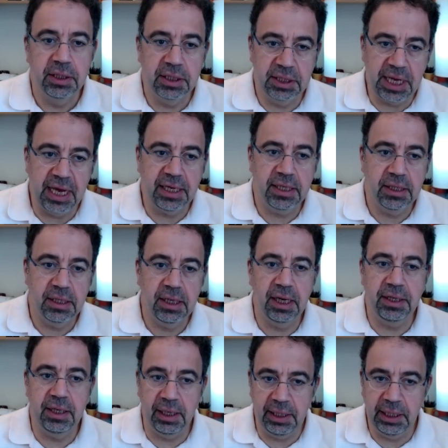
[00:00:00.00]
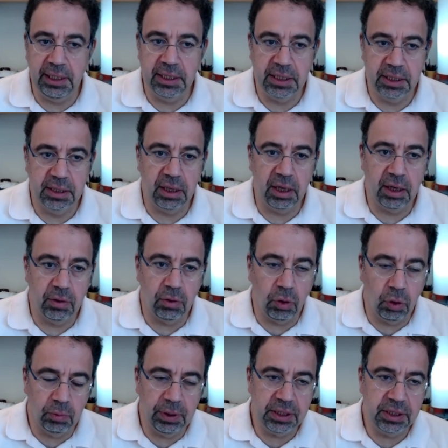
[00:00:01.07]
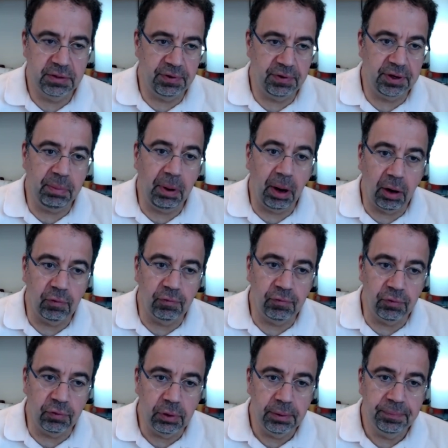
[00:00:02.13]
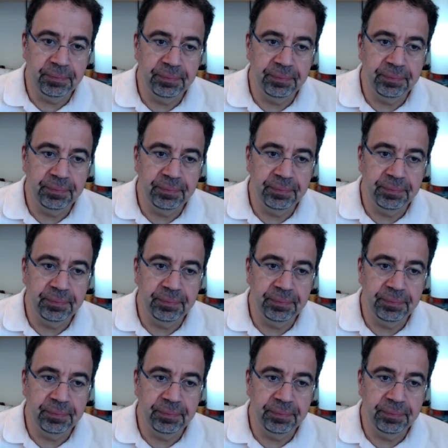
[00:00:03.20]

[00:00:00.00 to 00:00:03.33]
State and elites are always very powerful